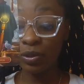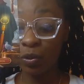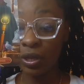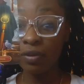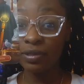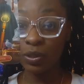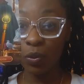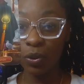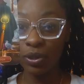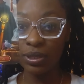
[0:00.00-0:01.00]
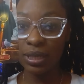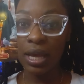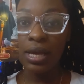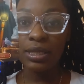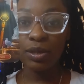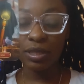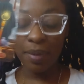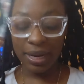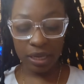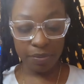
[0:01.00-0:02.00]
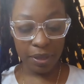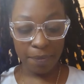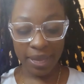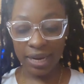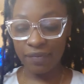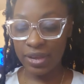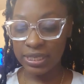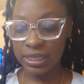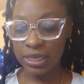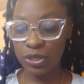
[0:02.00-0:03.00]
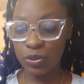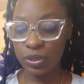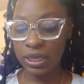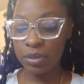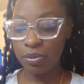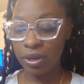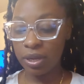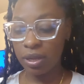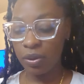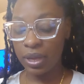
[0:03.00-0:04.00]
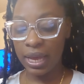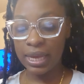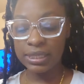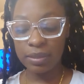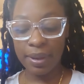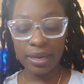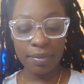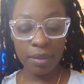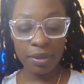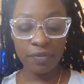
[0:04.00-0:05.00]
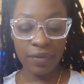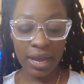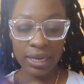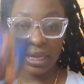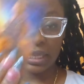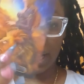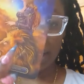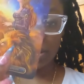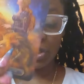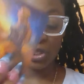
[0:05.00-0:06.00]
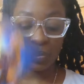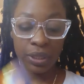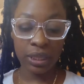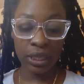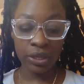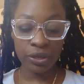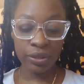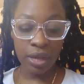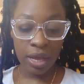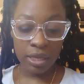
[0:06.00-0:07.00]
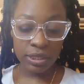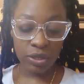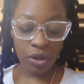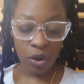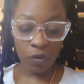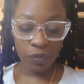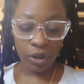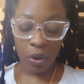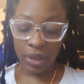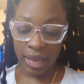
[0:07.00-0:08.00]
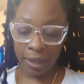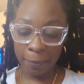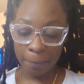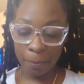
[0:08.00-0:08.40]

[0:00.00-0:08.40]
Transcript: Queen of Swords. So somebody could be manifesting you, Libra, okay? Somebody may be finding, like, the strength here to over... Okay.